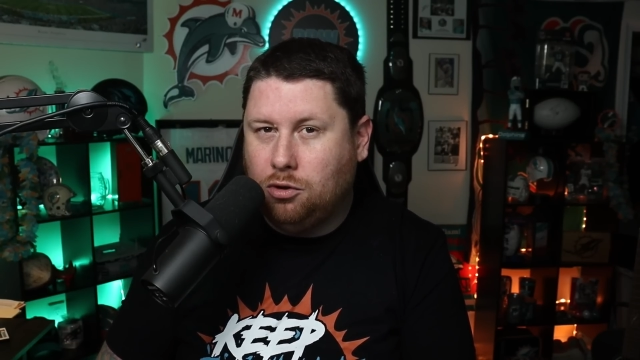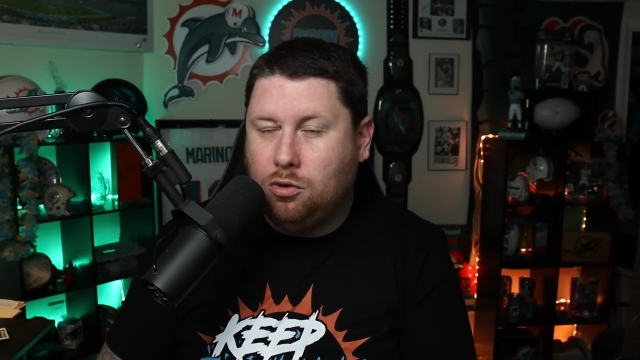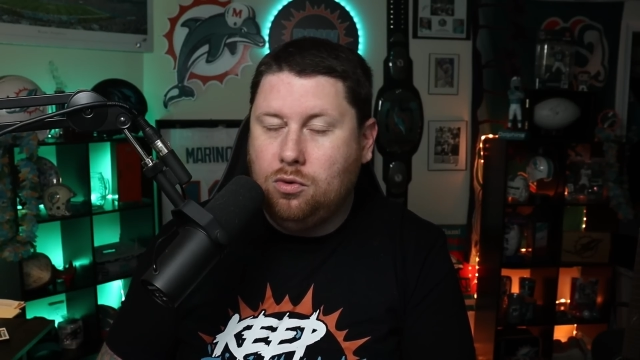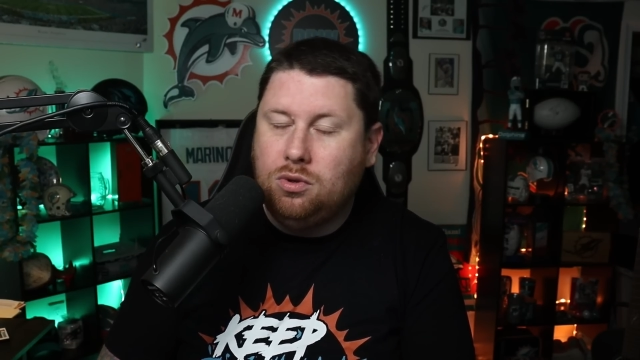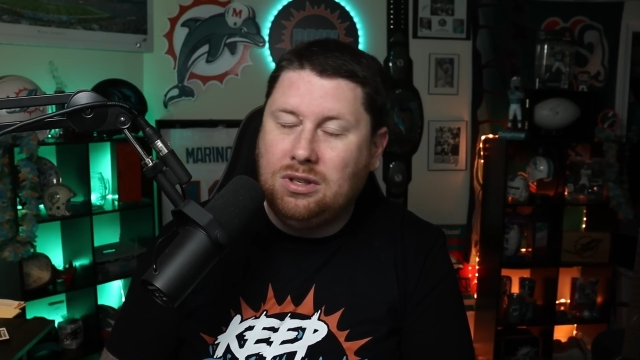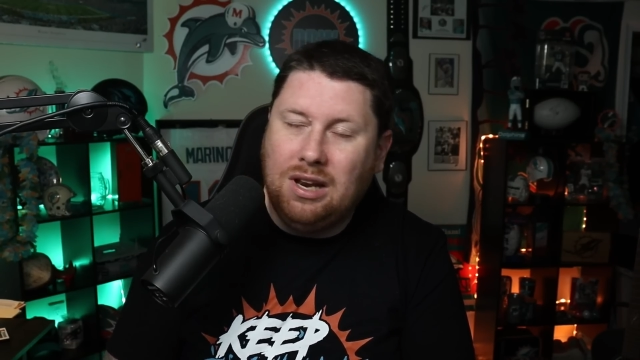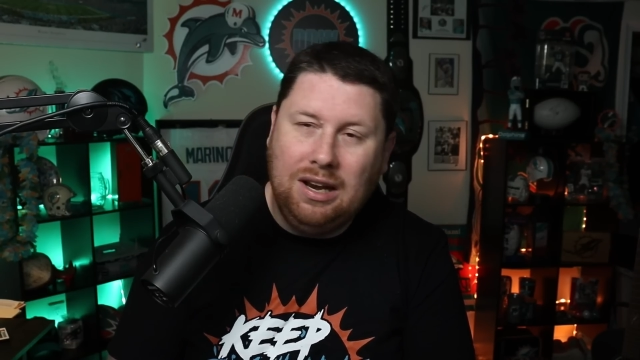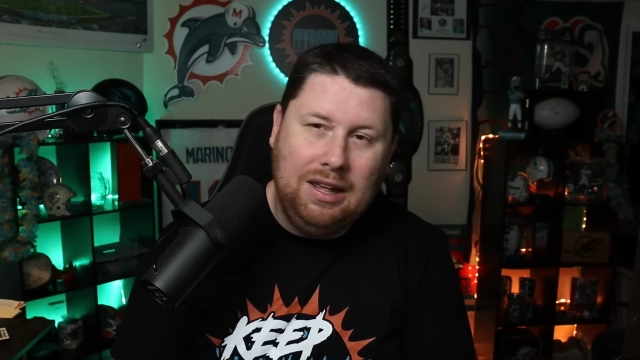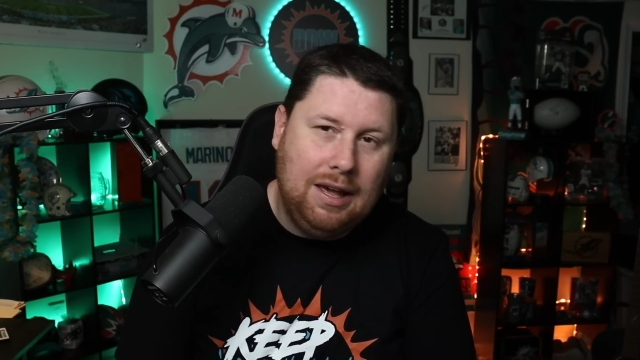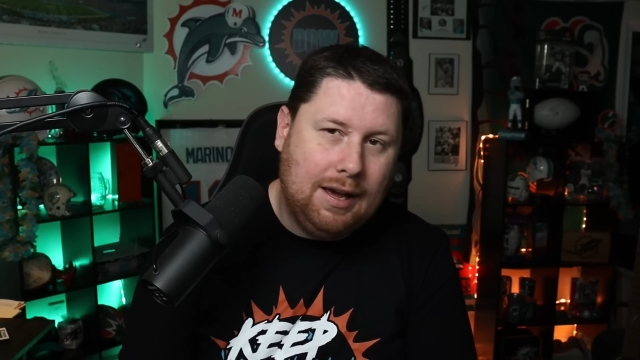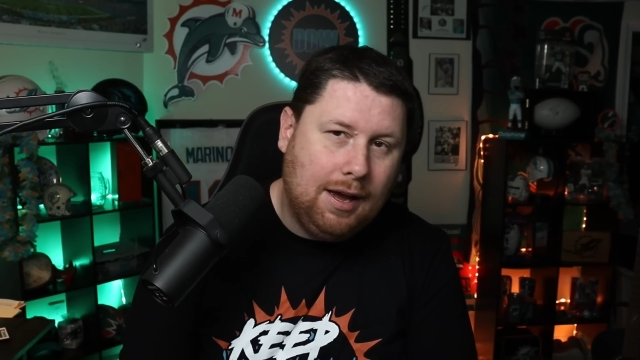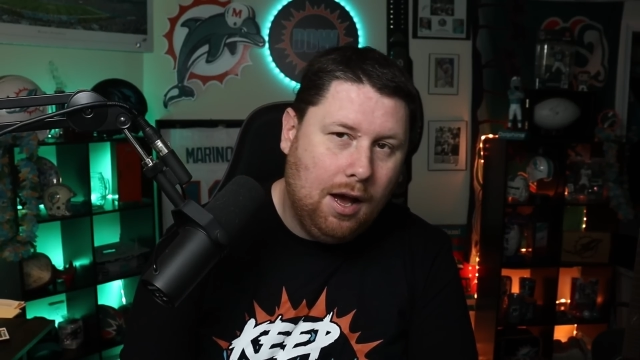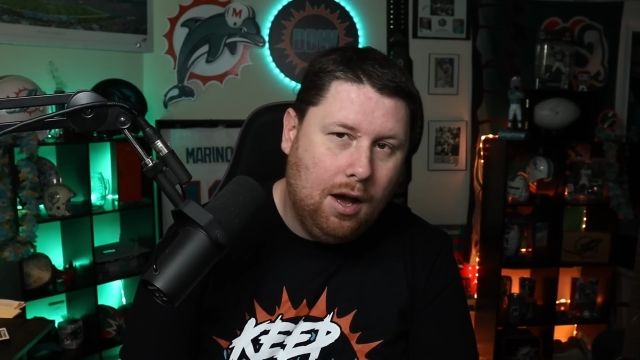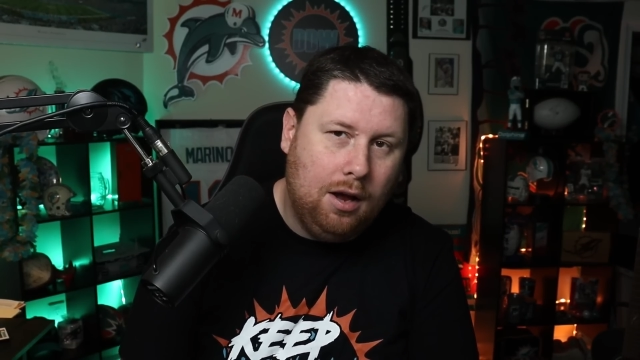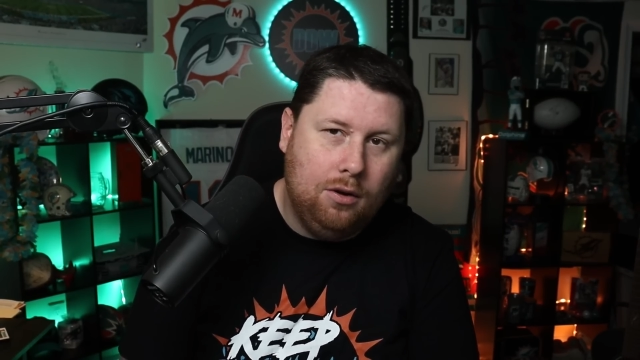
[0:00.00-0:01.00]
Who's going to get
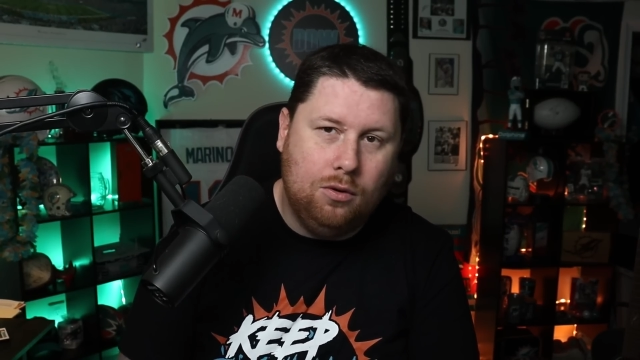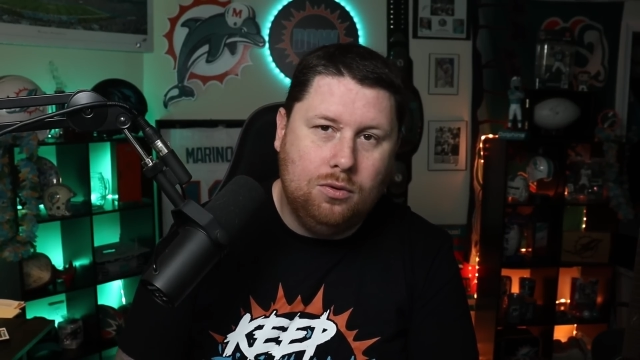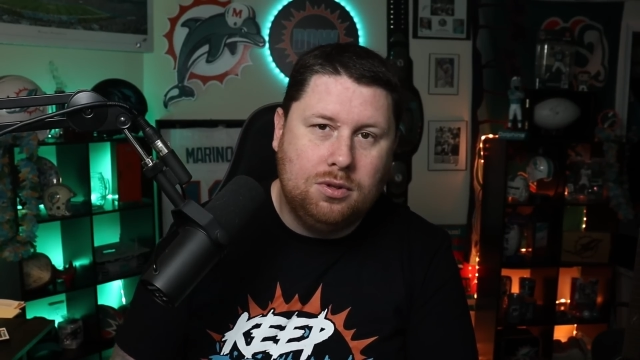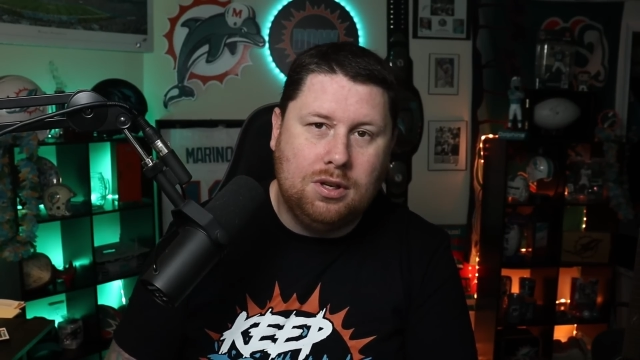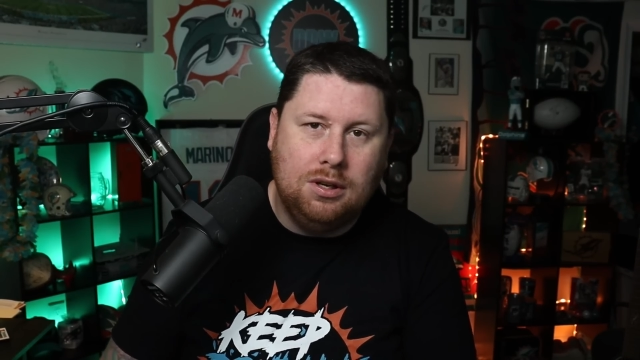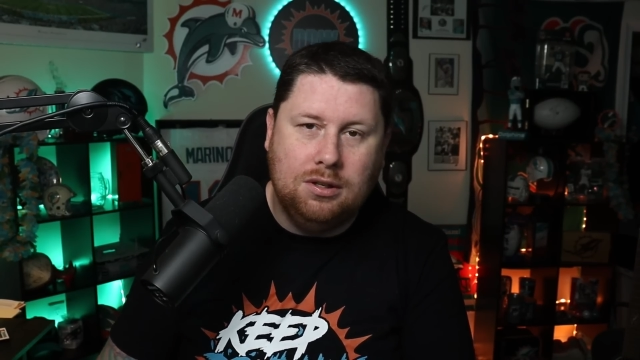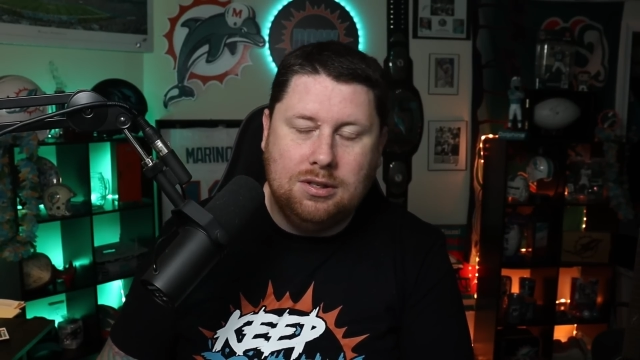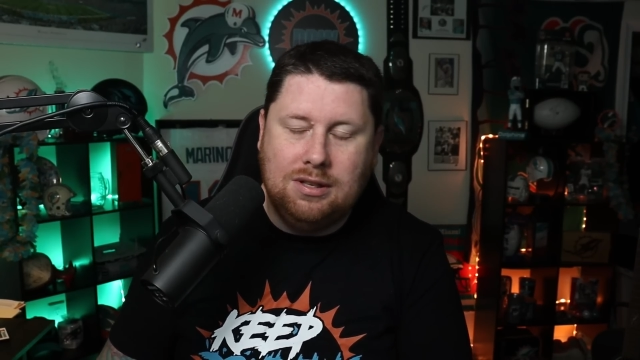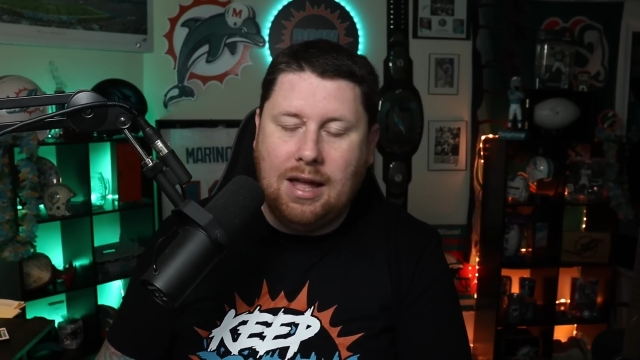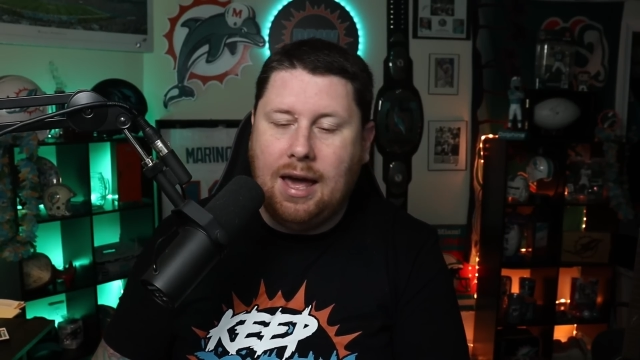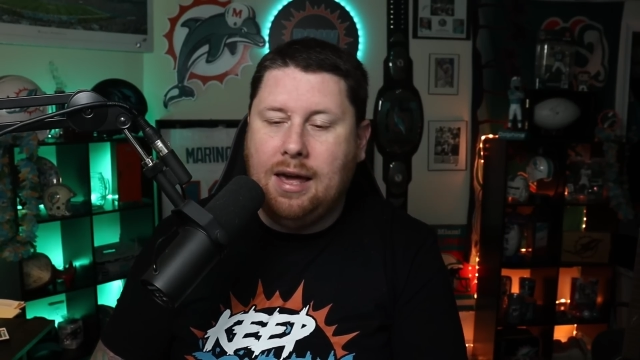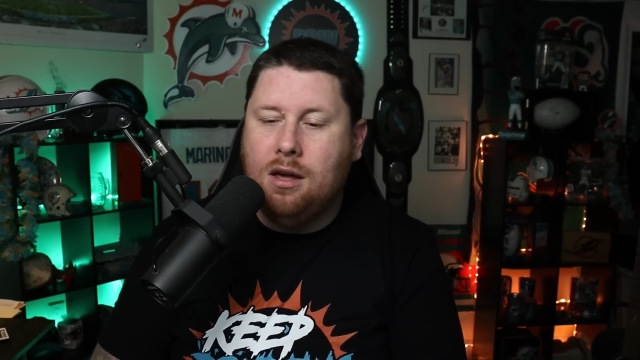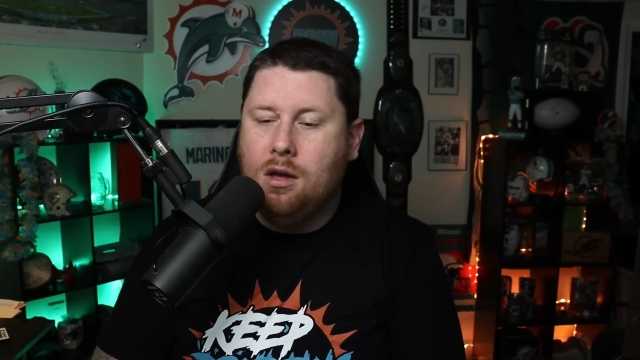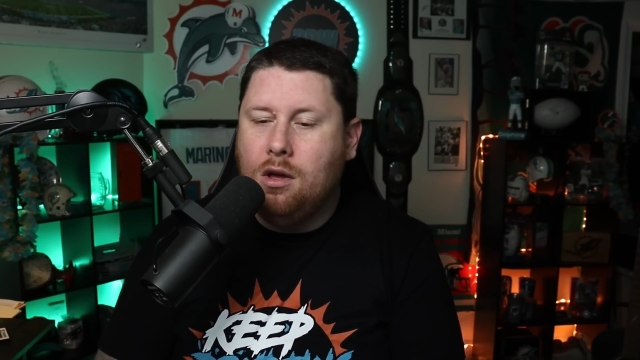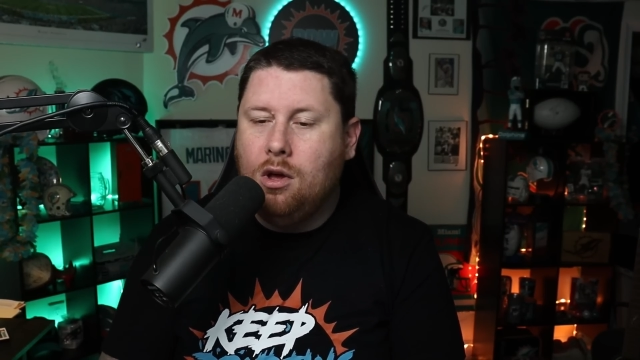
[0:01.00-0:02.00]
cut? Who's going to stay?